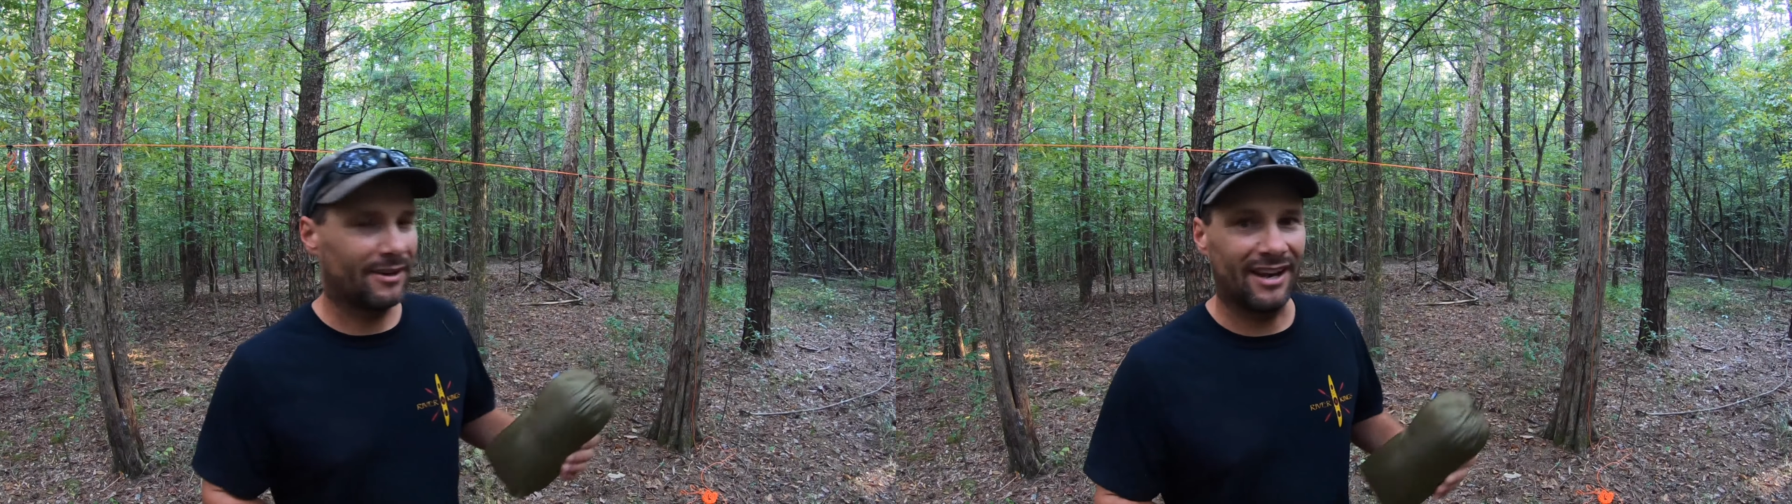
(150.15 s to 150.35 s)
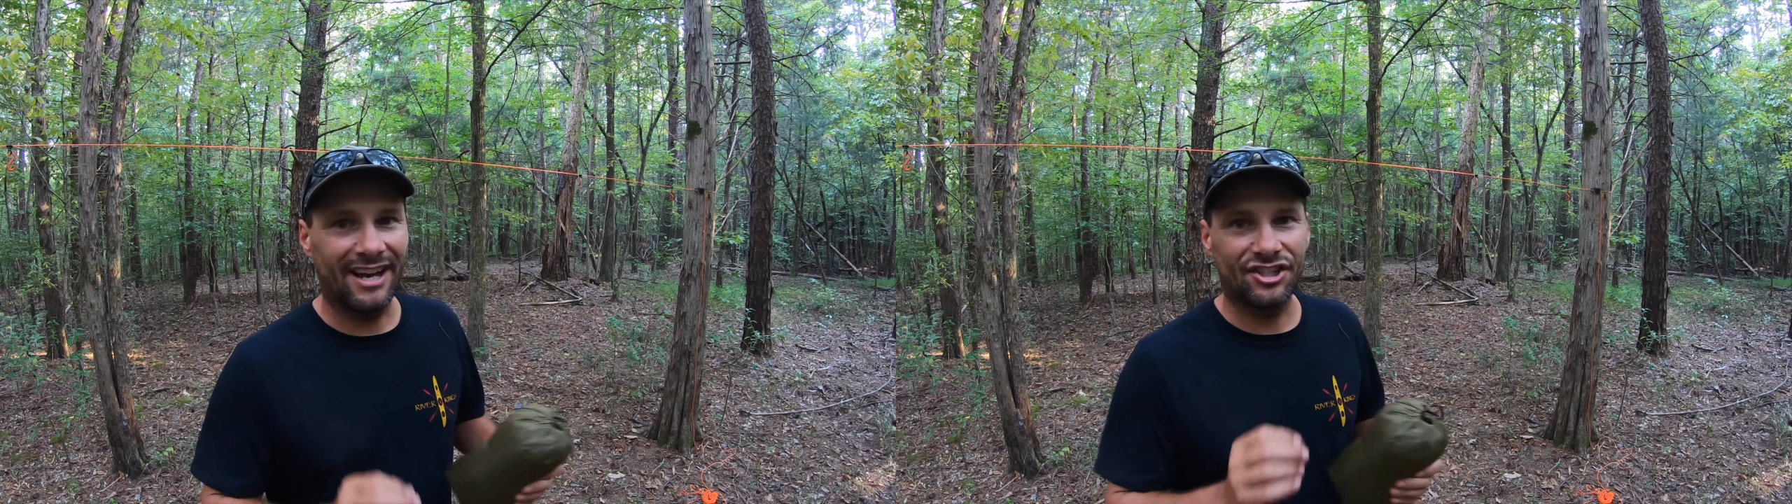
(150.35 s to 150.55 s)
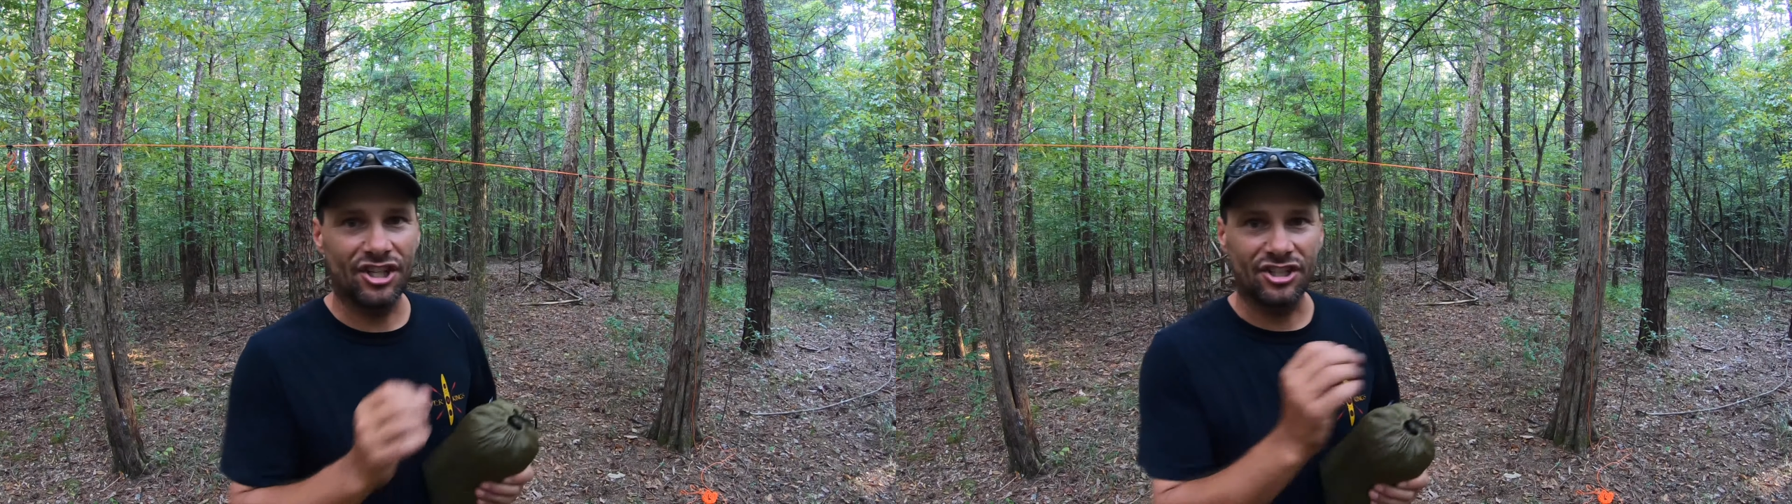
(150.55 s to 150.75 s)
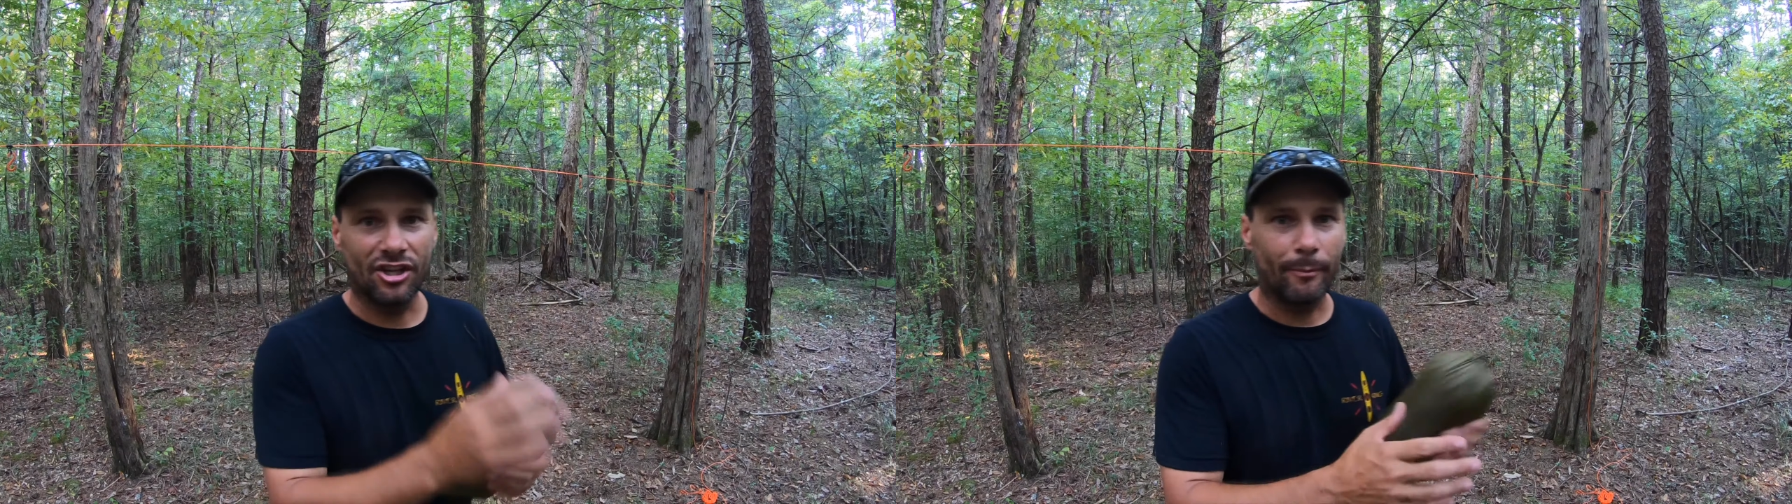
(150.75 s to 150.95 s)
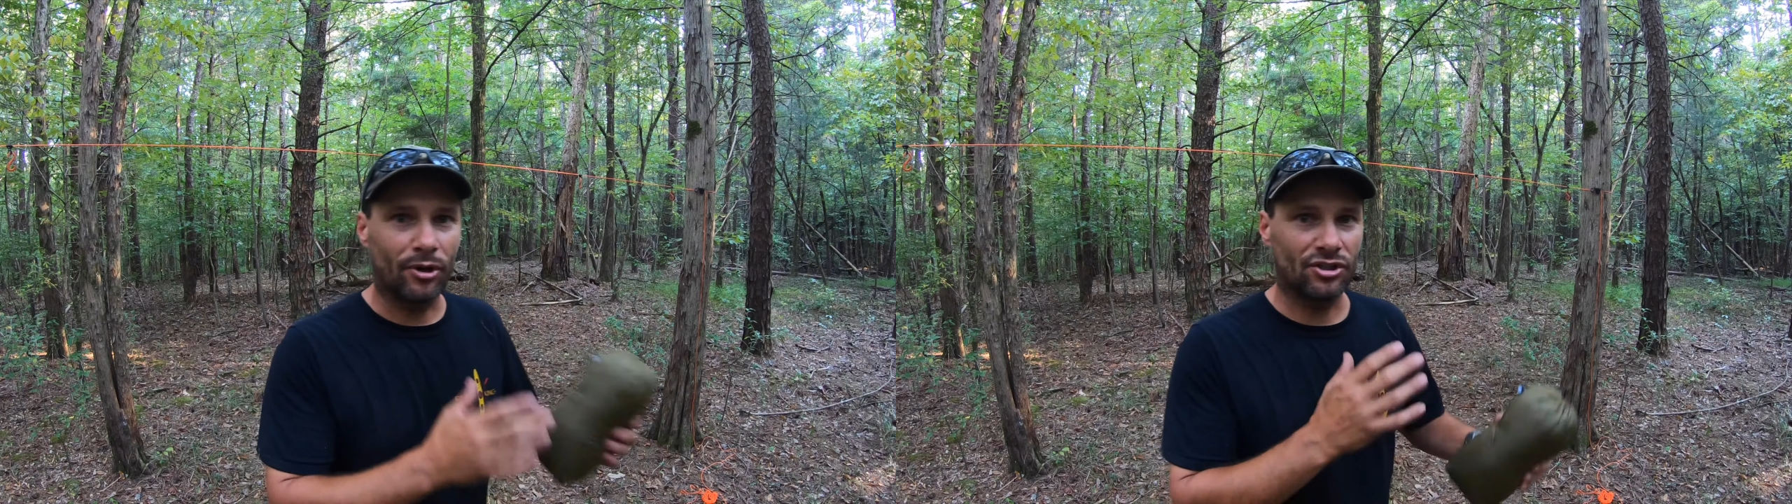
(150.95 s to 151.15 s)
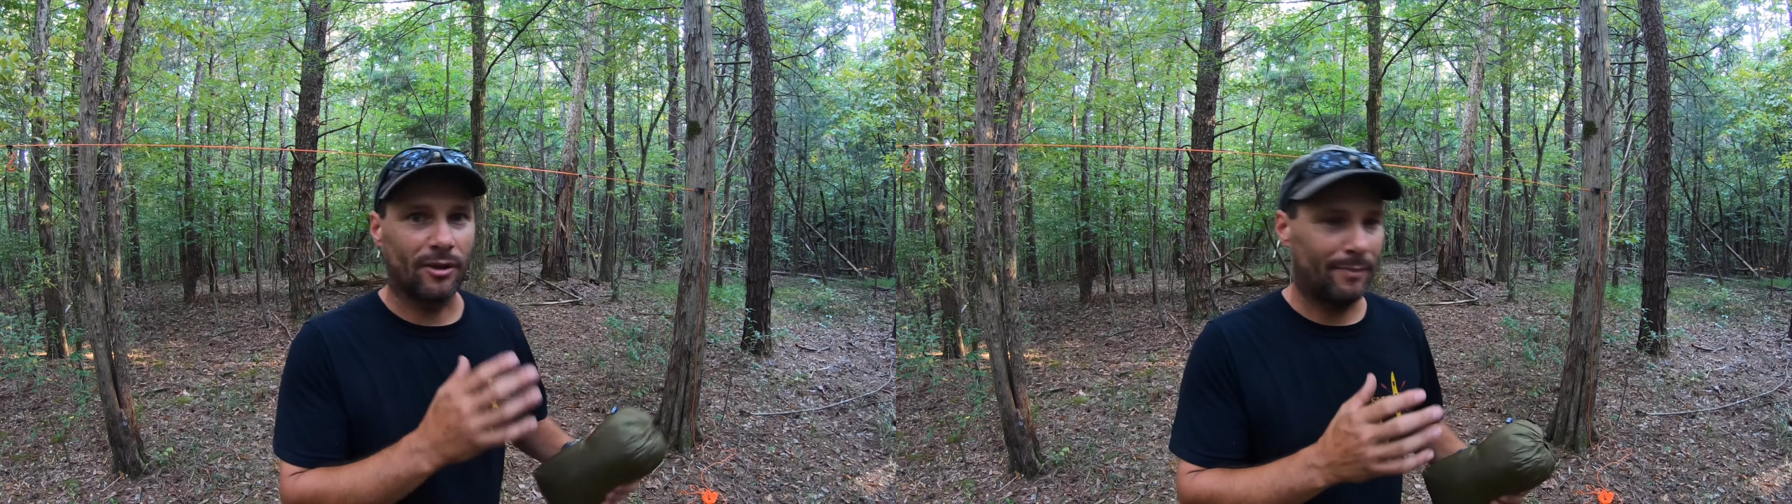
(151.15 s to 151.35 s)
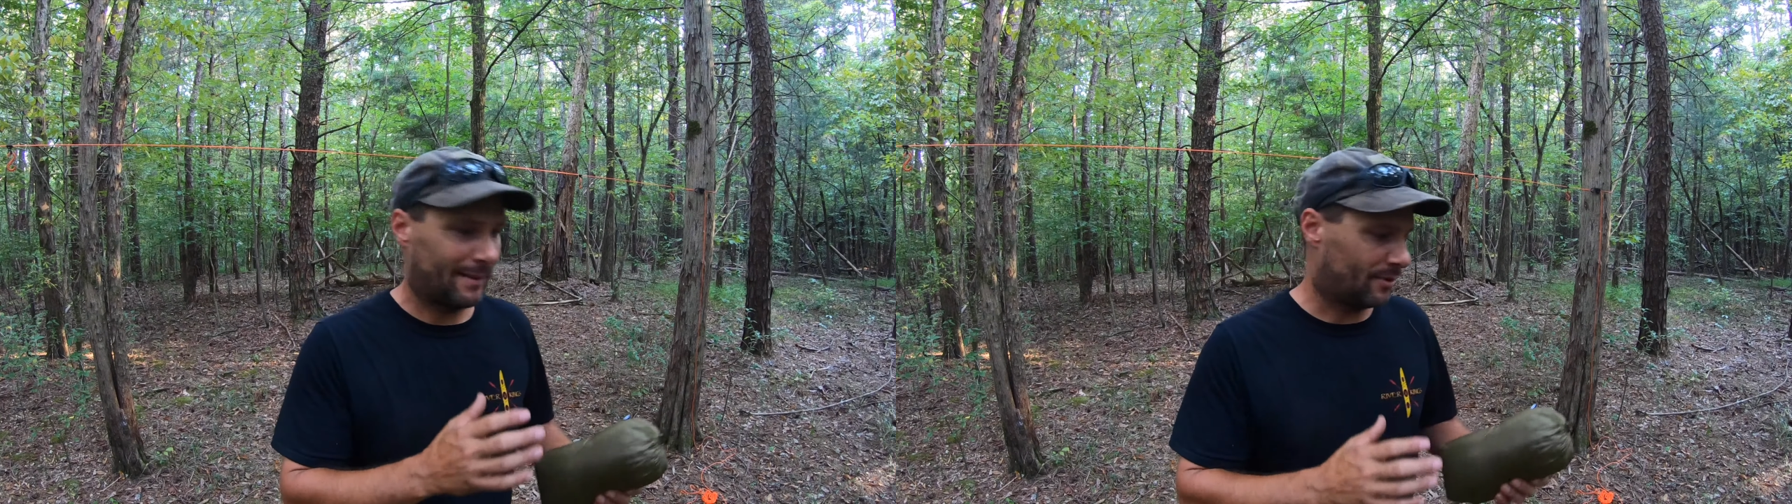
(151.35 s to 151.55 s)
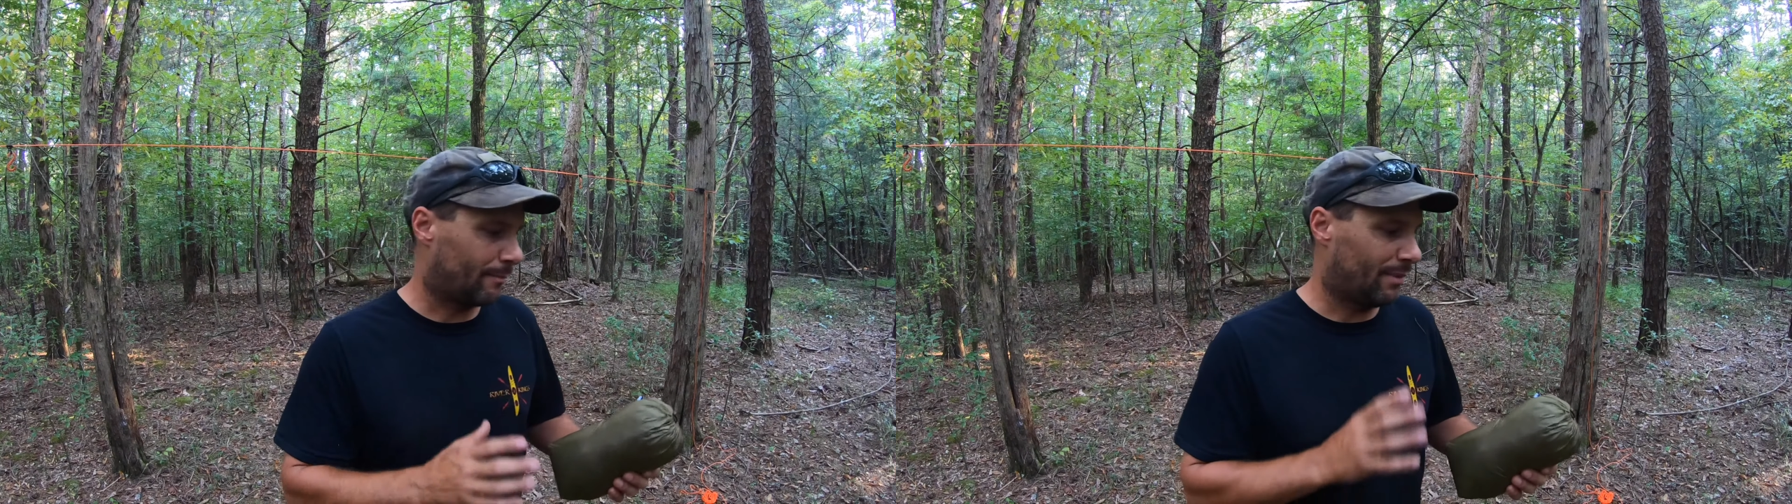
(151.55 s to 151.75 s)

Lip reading: not just numbers on paper.